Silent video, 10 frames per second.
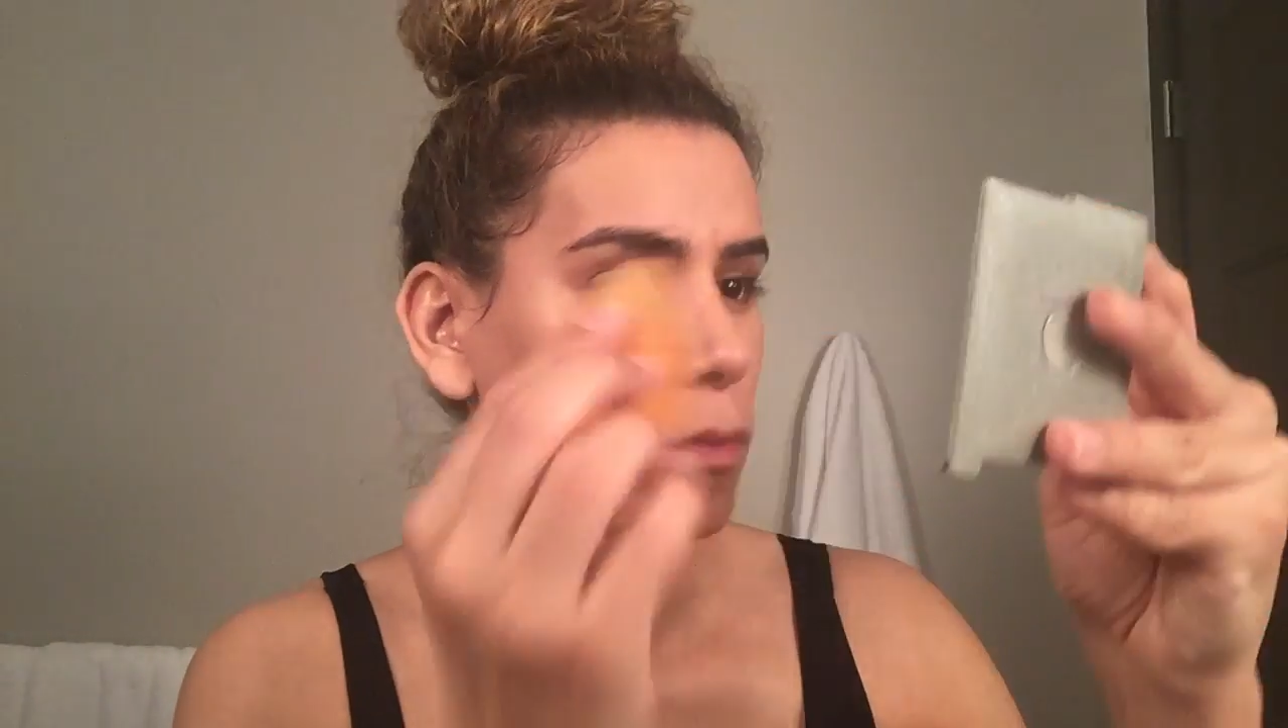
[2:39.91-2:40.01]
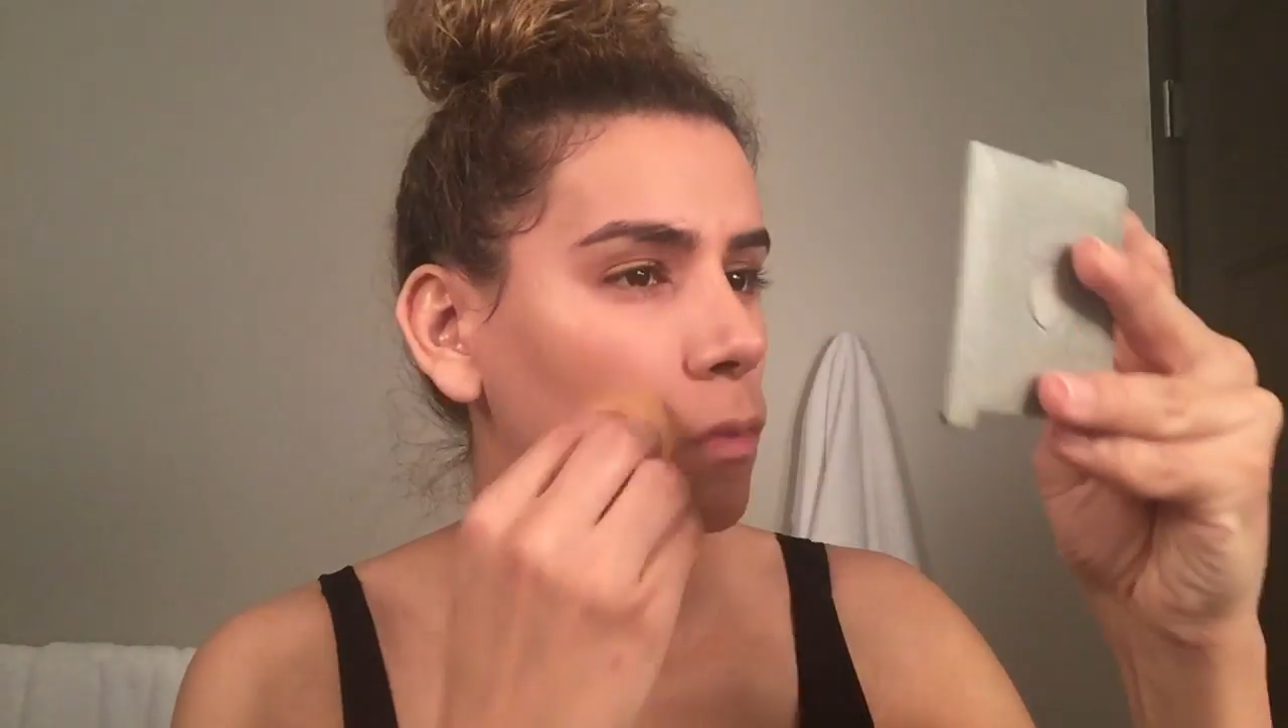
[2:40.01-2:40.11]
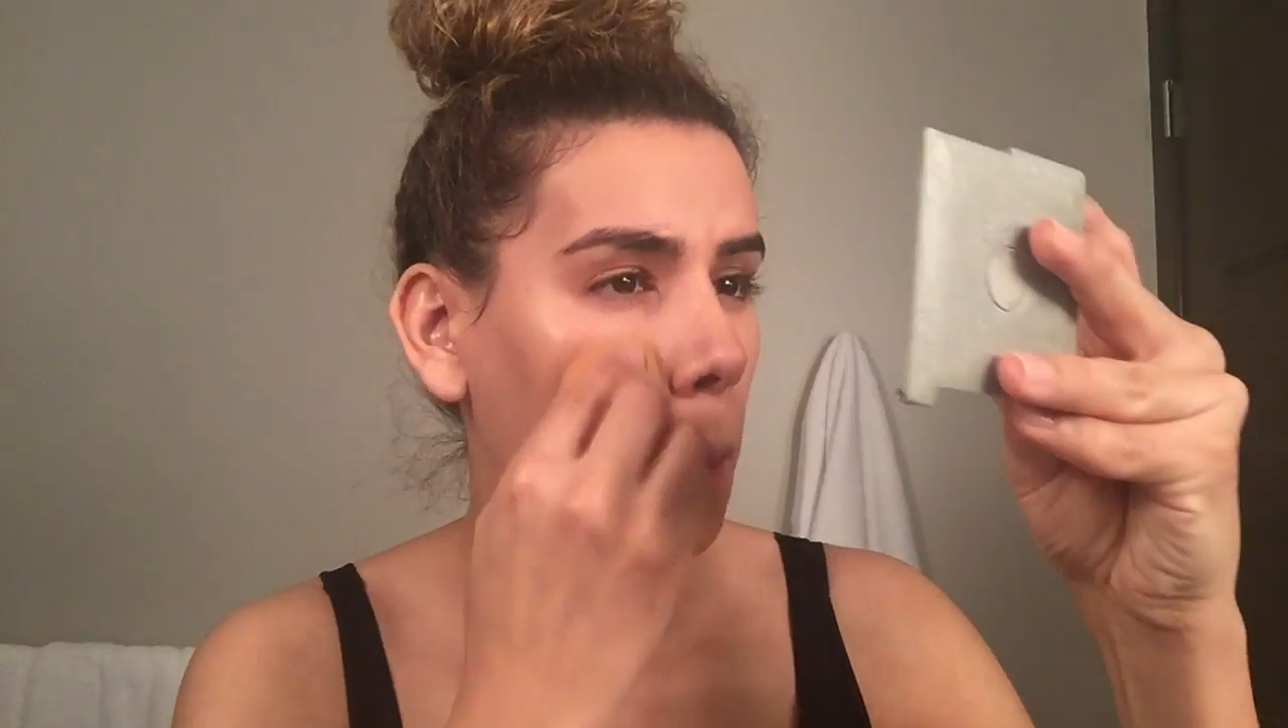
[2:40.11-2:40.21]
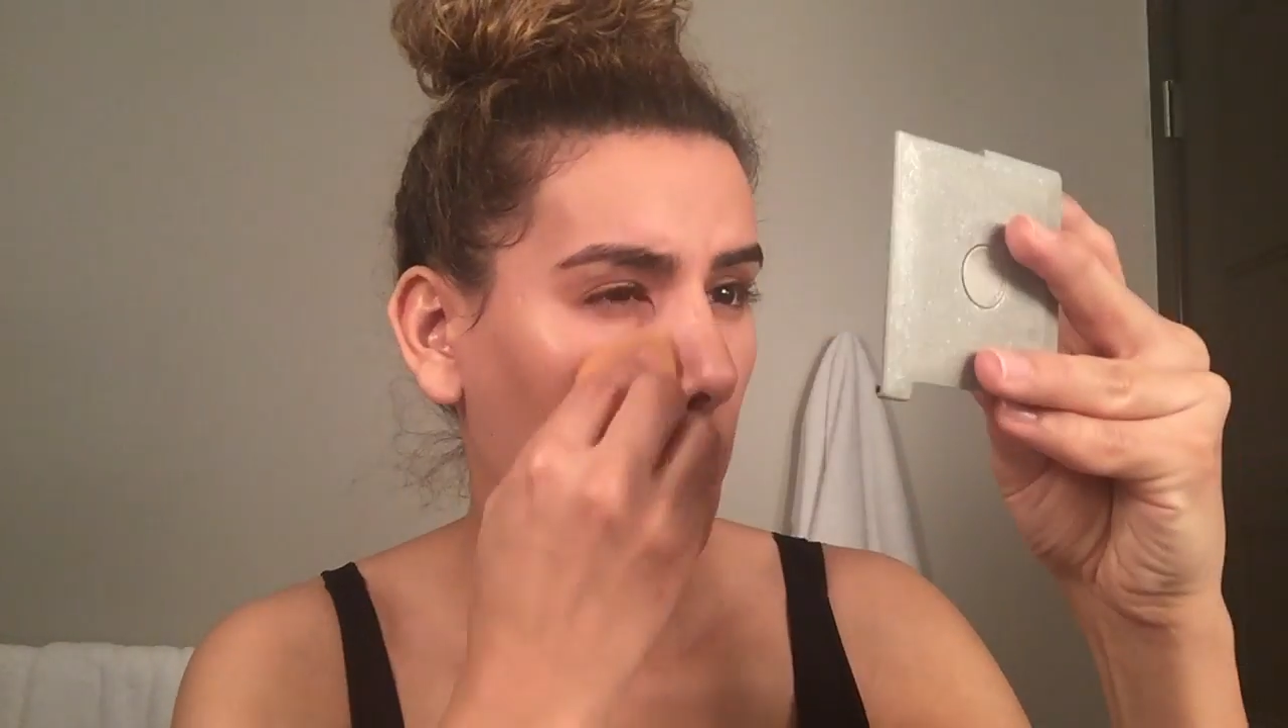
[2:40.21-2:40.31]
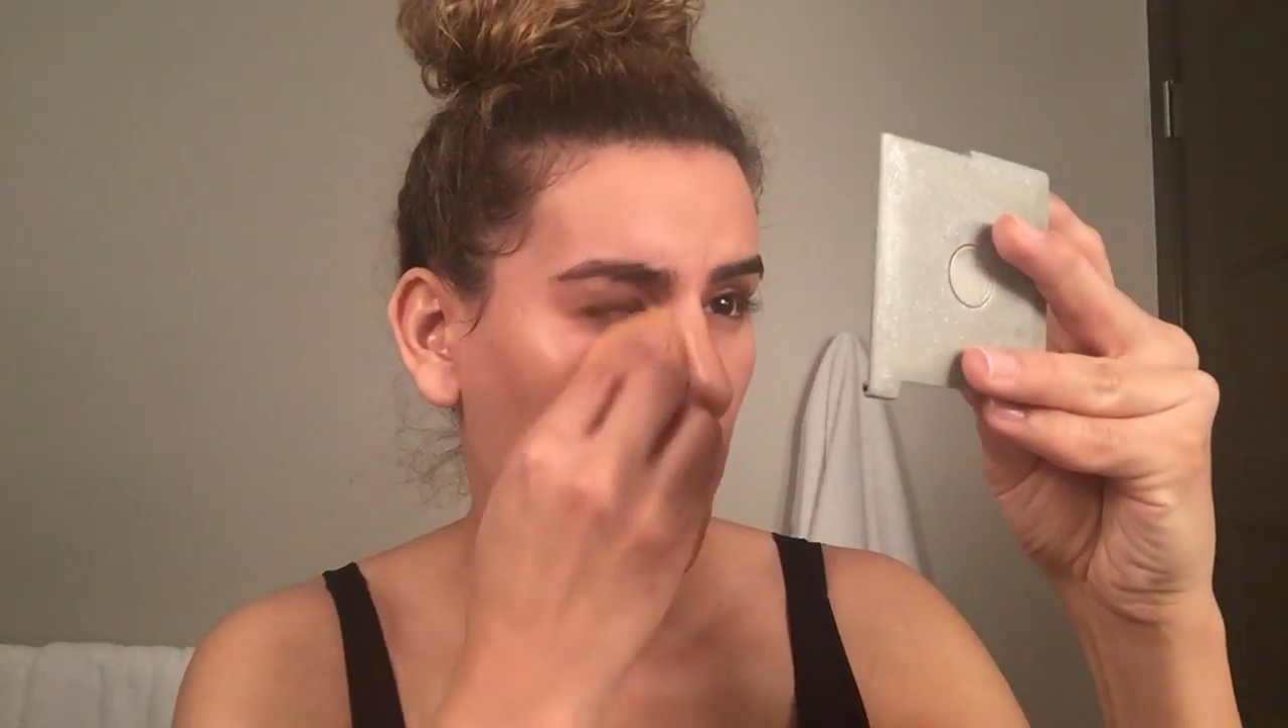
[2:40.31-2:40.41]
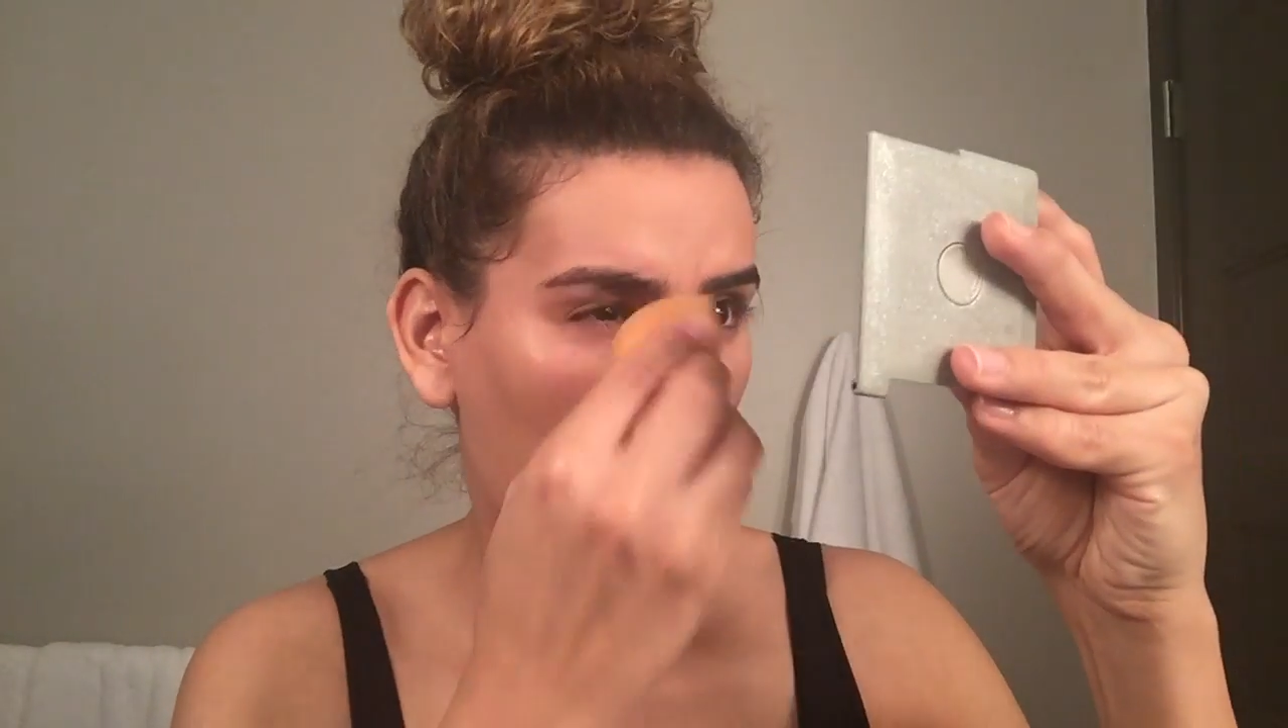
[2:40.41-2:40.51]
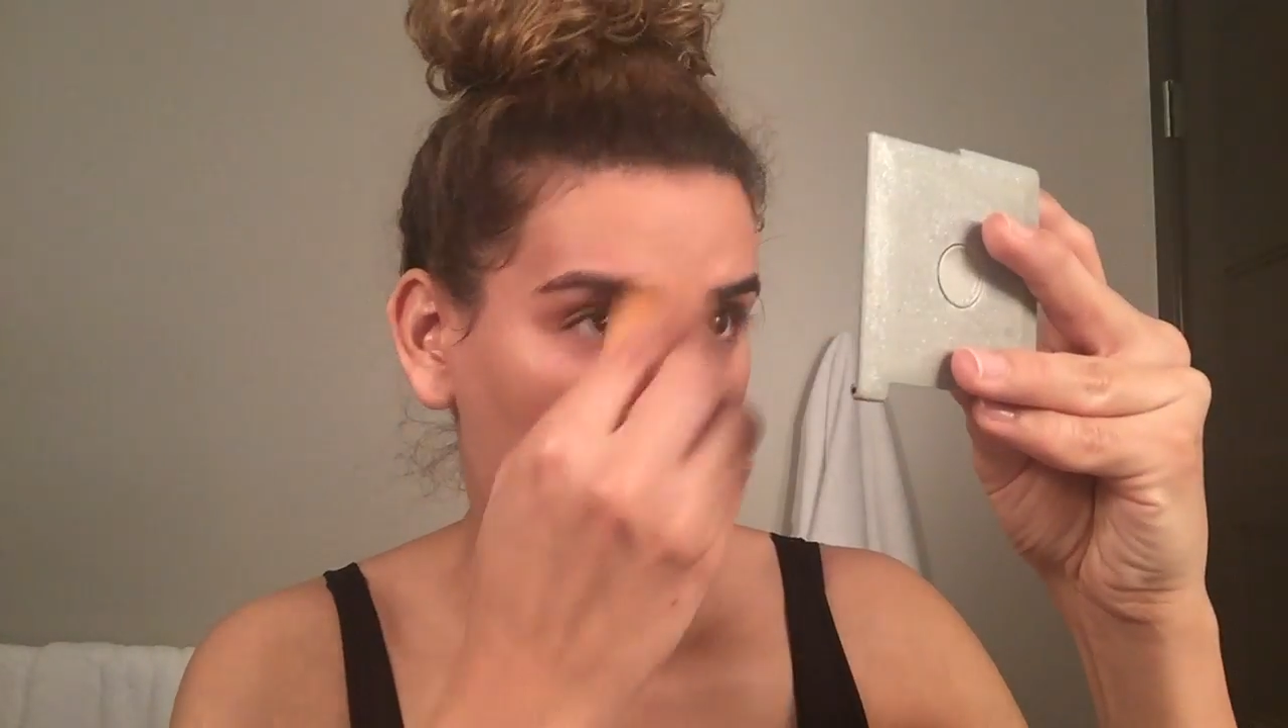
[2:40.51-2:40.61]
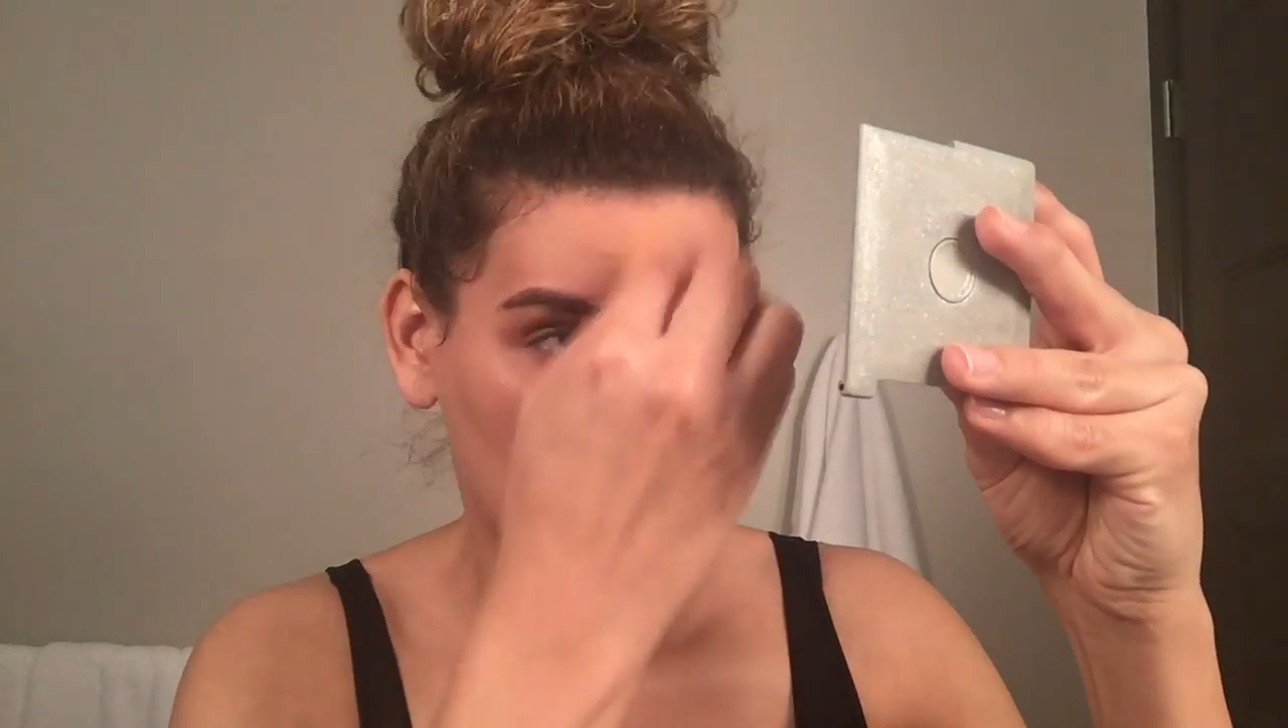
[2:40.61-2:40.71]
well.